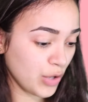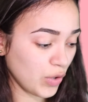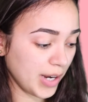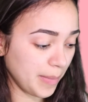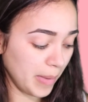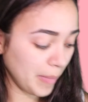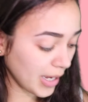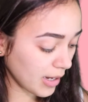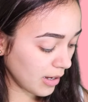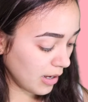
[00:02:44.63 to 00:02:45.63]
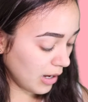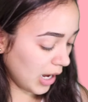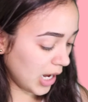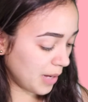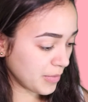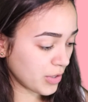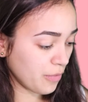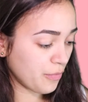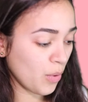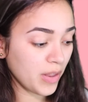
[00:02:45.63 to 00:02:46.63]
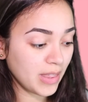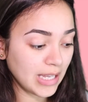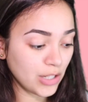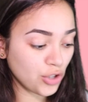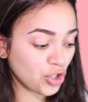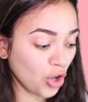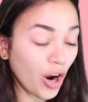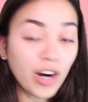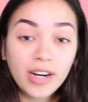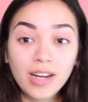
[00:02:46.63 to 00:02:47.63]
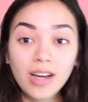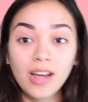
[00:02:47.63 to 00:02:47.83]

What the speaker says: try to mimic. So for the dark